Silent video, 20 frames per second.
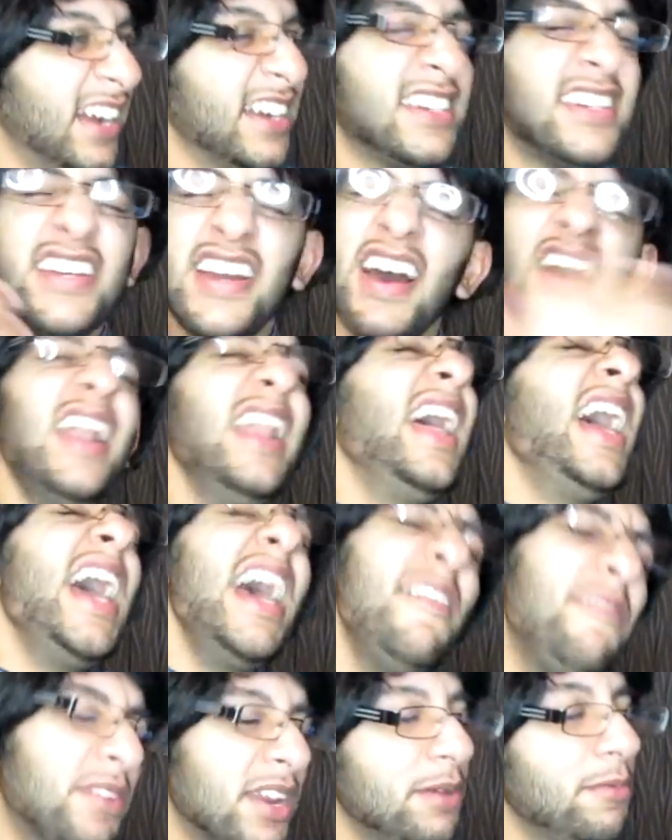Girl
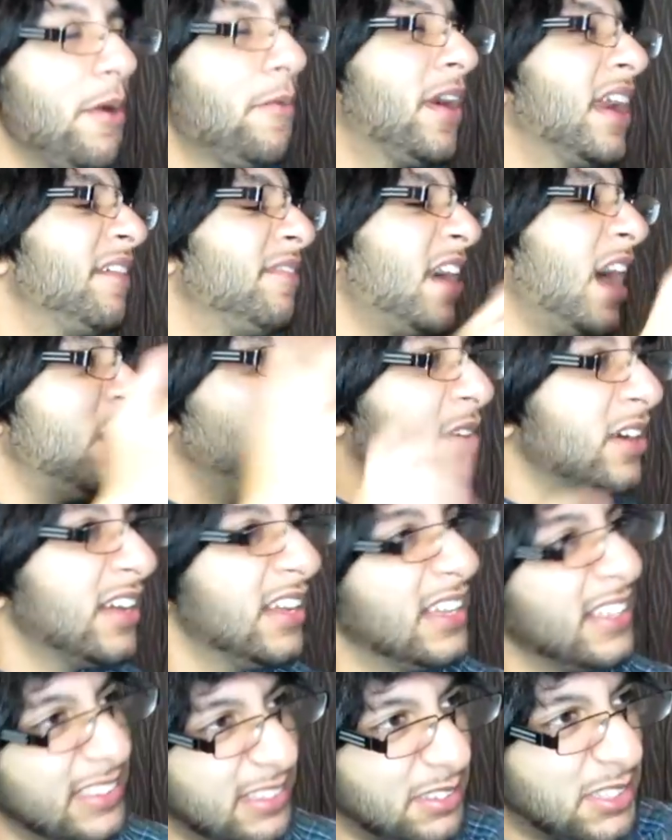everywhere, wherever I look,
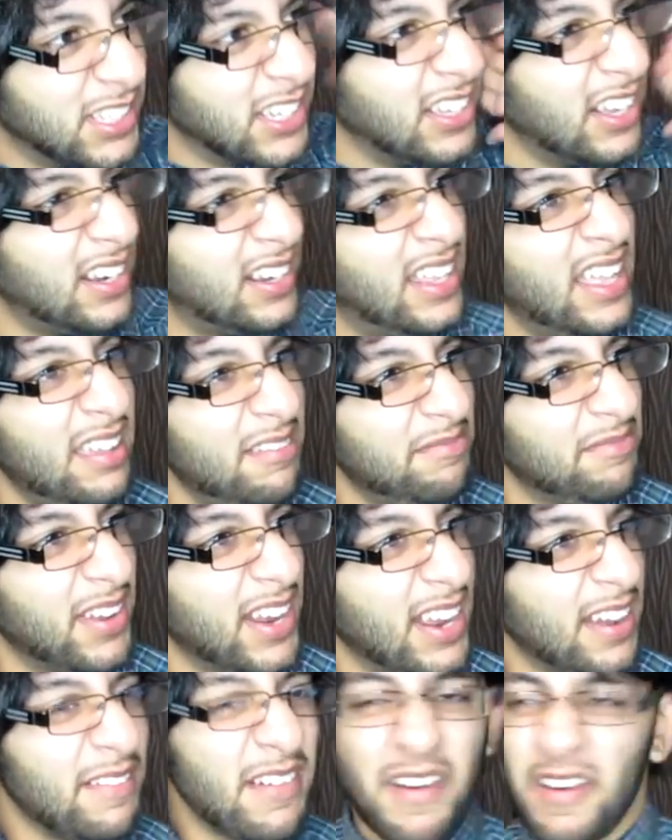there's a girl there.
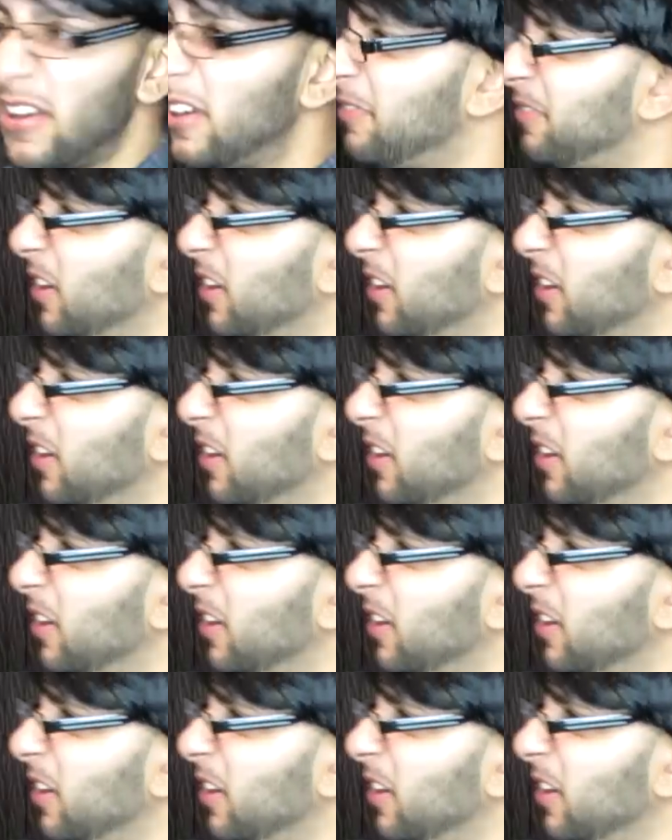Wherever if